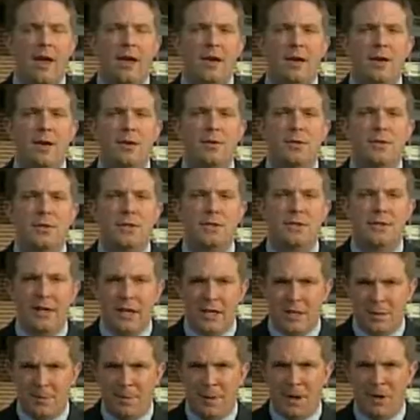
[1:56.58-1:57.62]
Hughes is
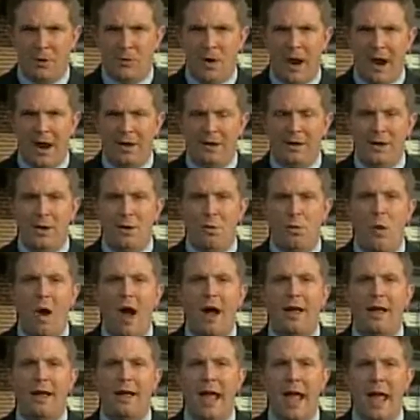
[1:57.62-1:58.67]
set to be arraigned in
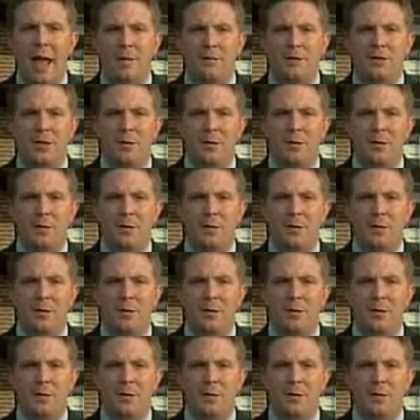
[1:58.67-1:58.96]
Rockingham